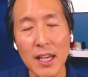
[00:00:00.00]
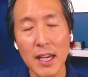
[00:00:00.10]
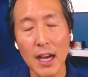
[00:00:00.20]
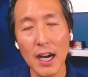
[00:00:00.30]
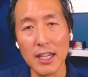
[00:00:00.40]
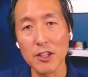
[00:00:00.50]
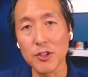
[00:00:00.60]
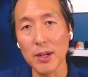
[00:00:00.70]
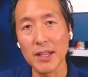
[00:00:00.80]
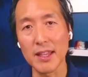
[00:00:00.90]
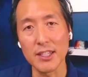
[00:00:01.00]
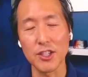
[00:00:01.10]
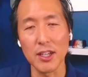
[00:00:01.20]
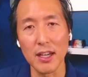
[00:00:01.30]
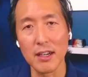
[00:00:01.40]
Another treatment that
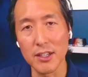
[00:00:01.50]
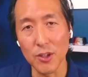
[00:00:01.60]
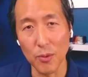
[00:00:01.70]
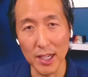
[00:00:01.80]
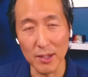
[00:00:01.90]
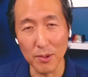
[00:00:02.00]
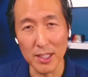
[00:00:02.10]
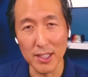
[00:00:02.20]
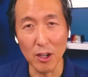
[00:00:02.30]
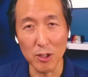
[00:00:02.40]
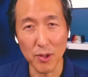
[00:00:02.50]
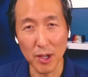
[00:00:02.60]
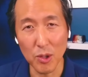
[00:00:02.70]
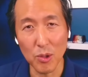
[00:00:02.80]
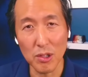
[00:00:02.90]
you underwent was Ultra
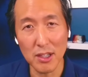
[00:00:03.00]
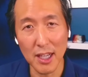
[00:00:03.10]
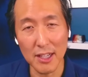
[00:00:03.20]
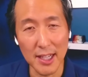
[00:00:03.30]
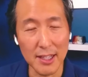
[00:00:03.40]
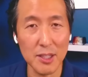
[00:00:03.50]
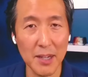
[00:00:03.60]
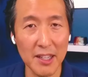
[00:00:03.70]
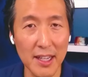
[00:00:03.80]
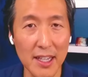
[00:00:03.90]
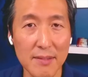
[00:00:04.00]
Cool. Can you tell us about that?